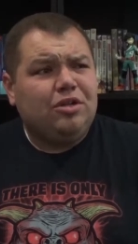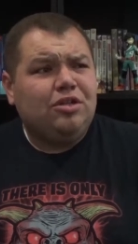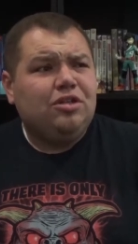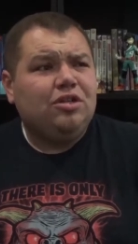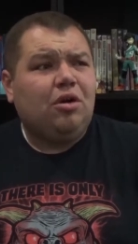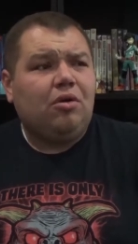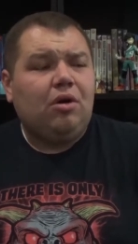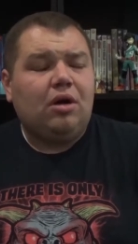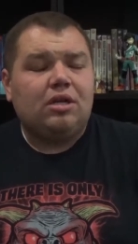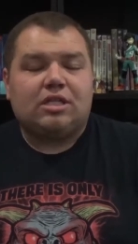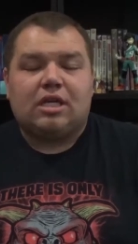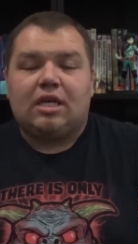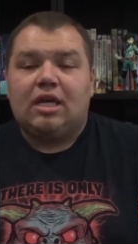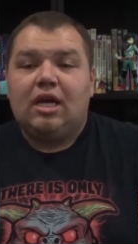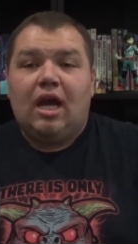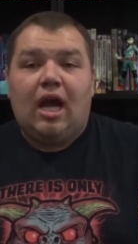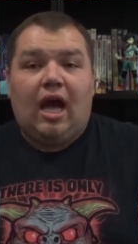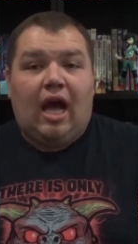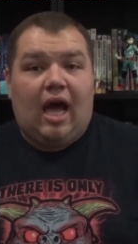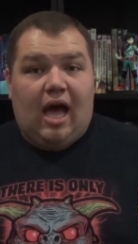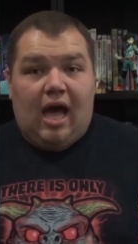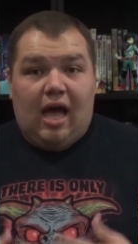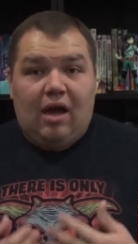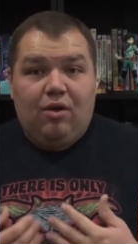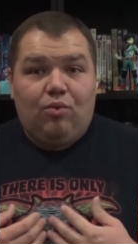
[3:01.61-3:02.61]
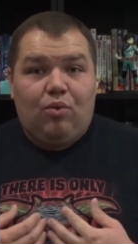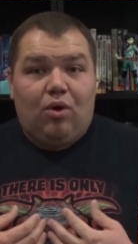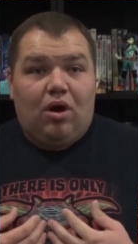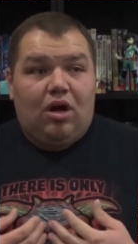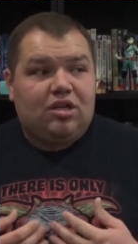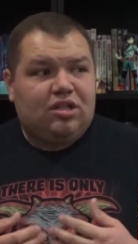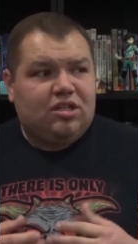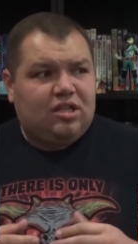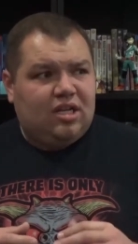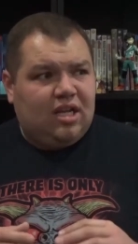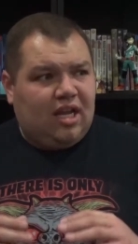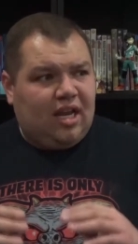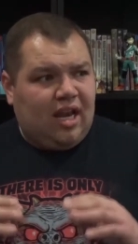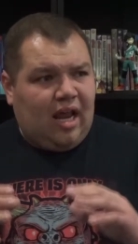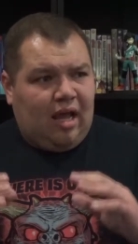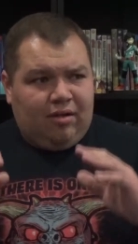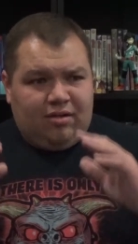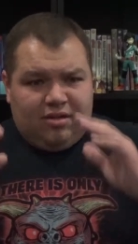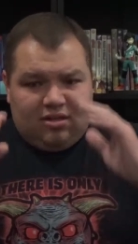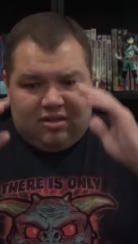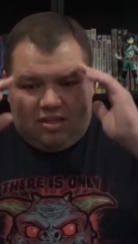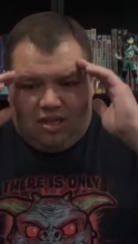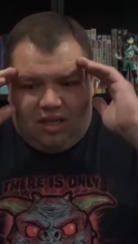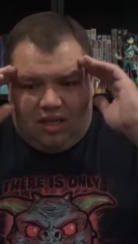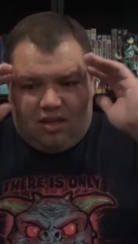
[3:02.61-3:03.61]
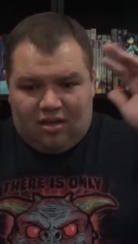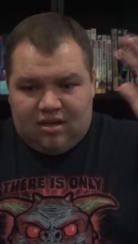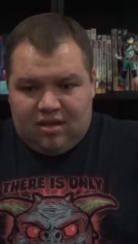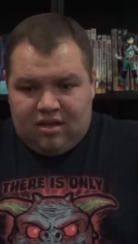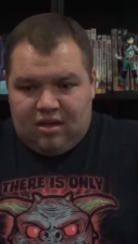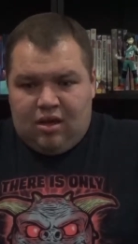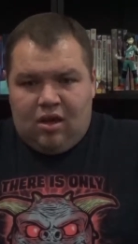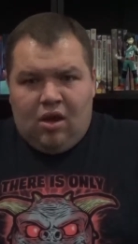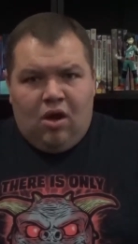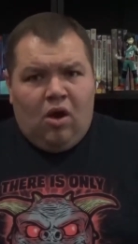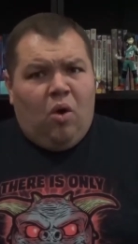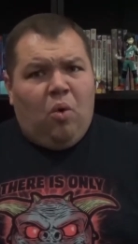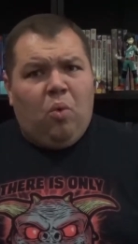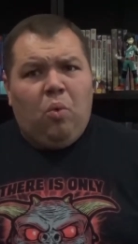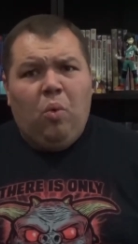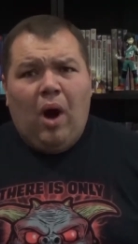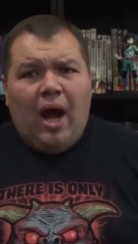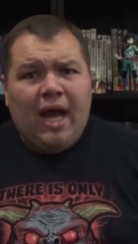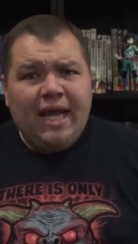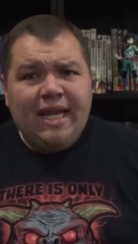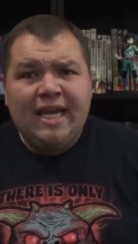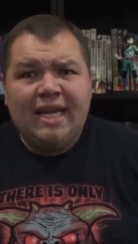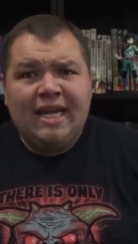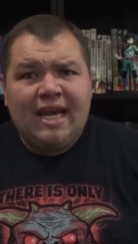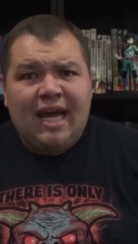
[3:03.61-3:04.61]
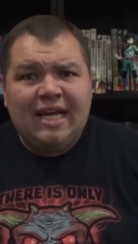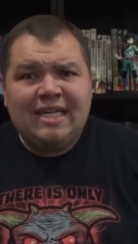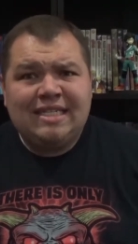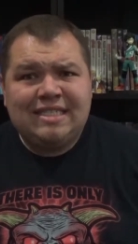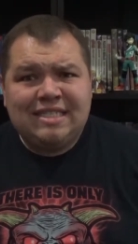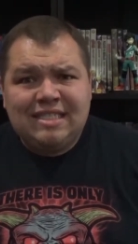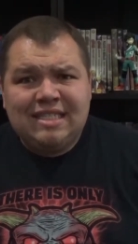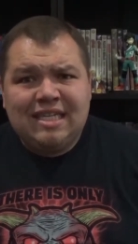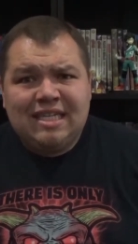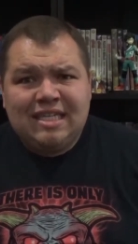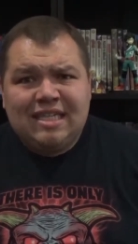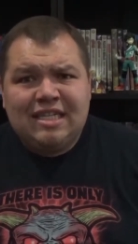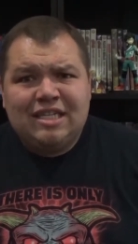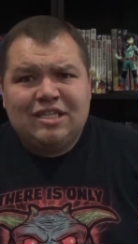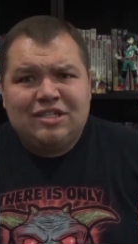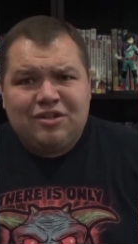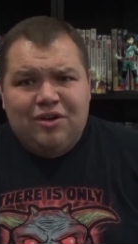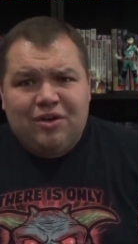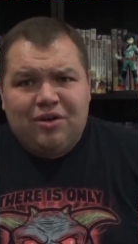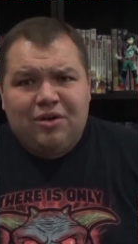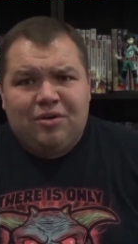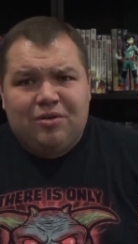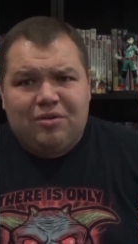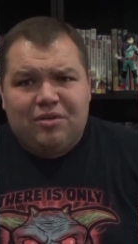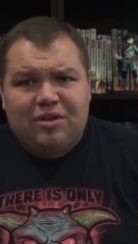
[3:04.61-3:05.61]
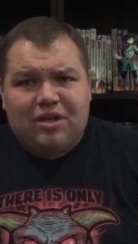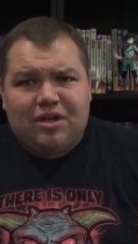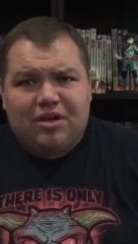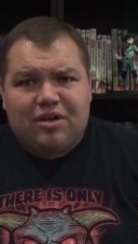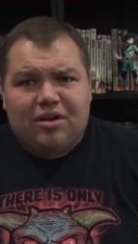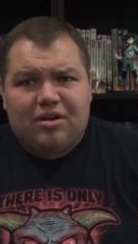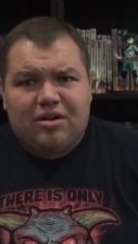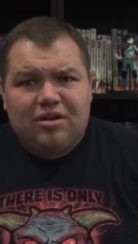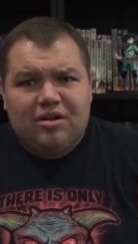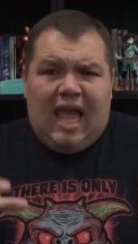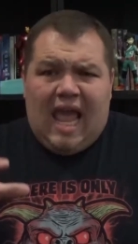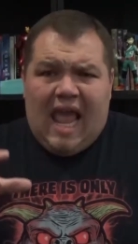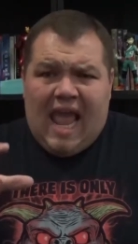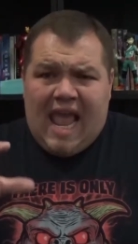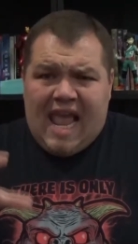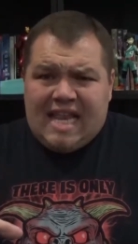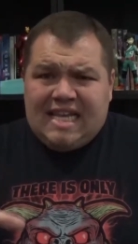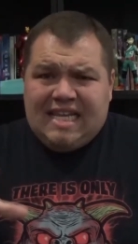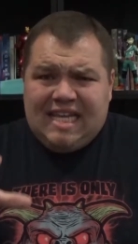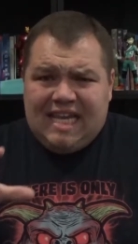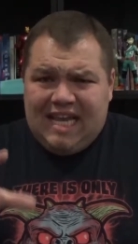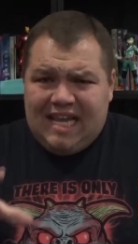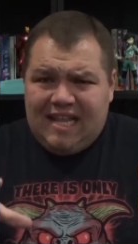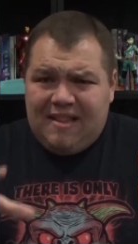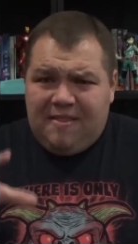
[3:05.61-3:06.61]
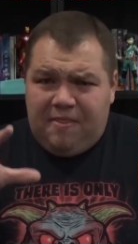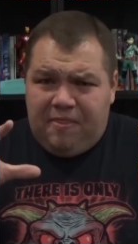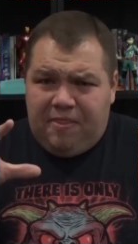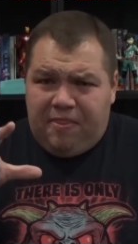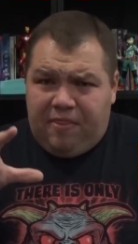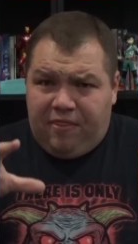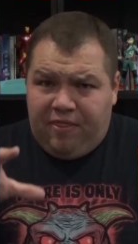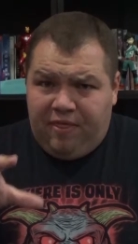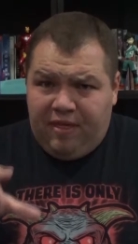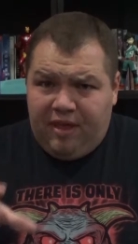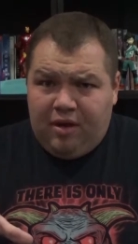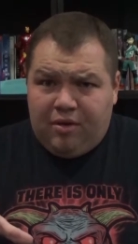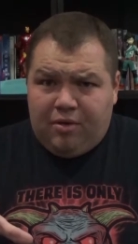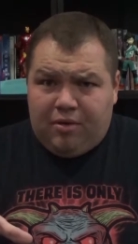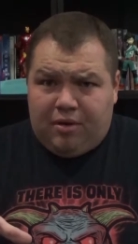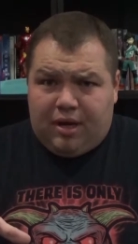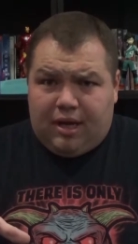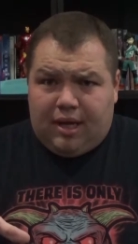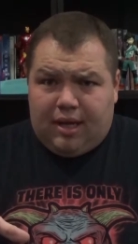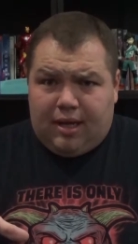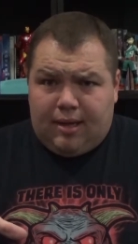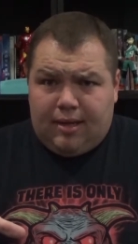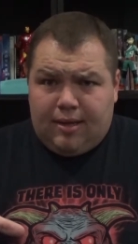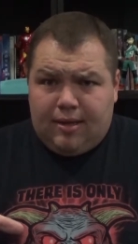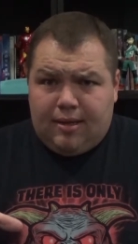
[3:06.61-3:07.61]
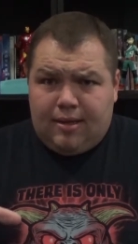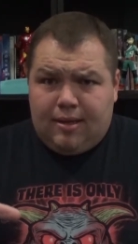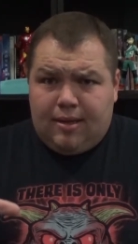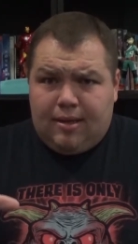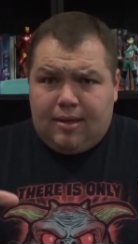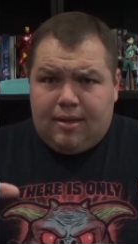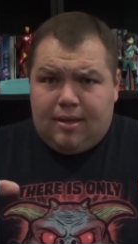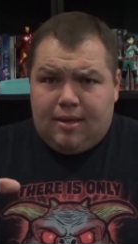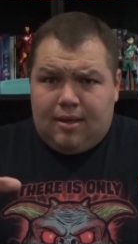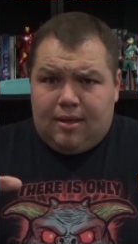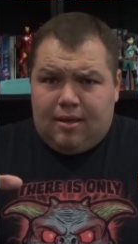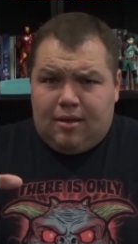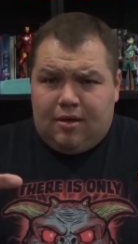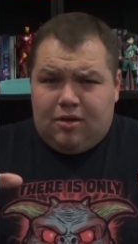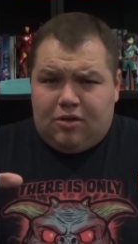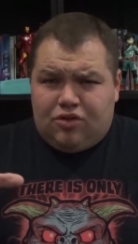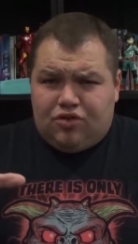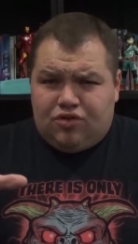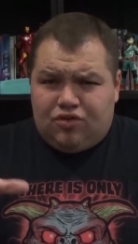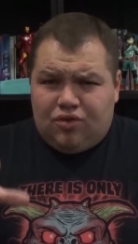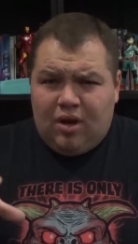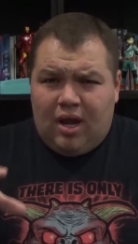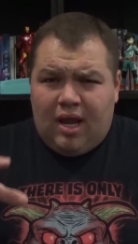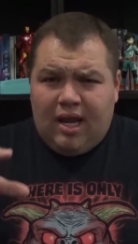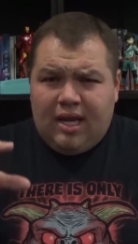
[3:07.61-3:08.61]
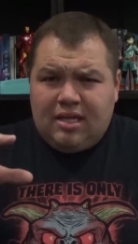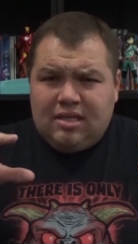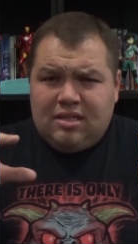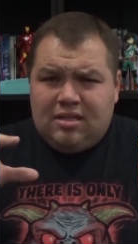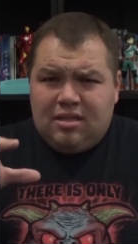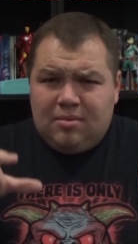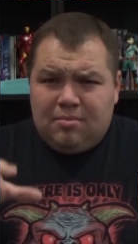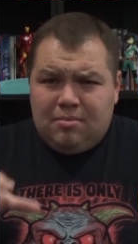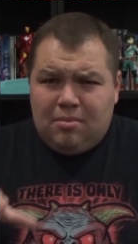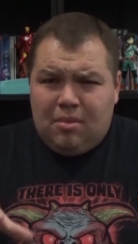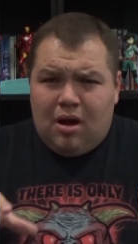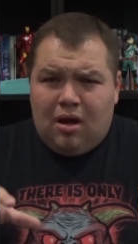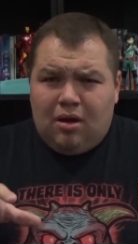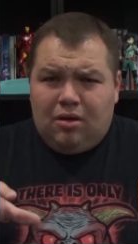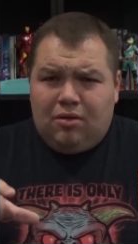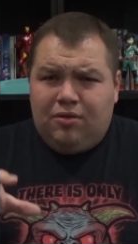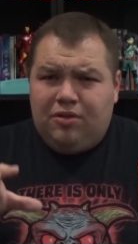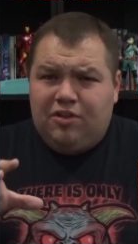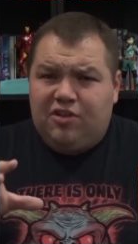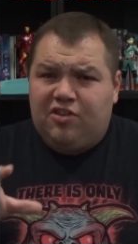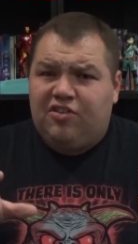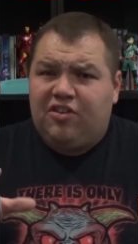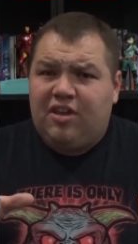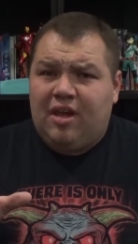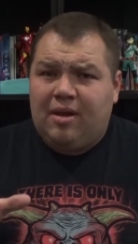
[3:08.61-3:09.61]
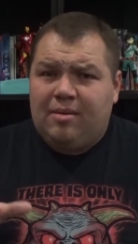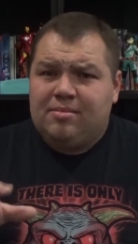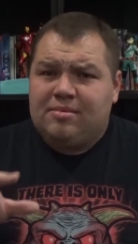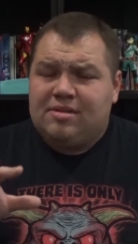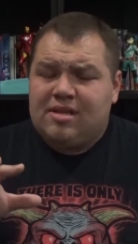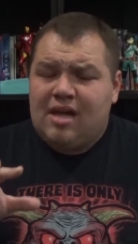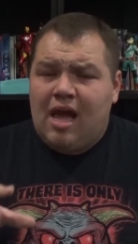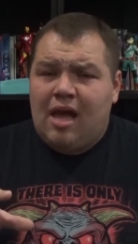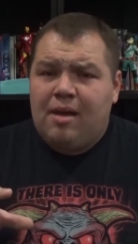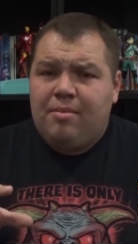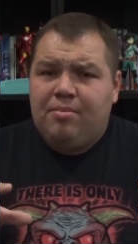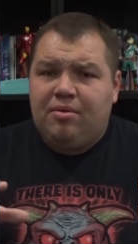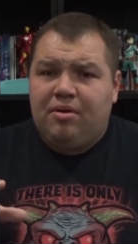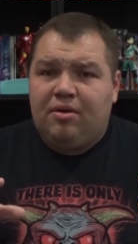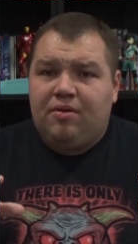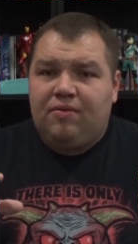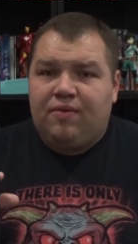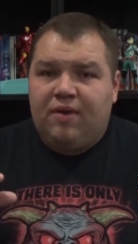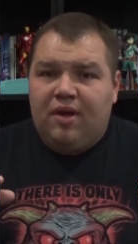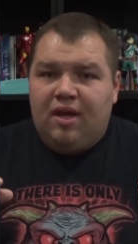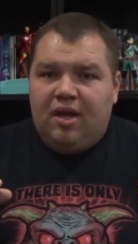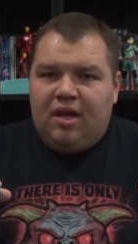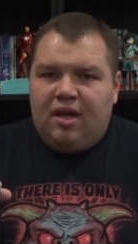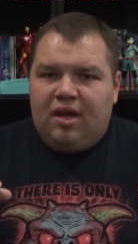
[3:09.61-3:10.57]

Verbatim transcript: You should go watch it." I watched it and I was just like, "Why didn't I see this earlier?" And in theory, trying to model the same type of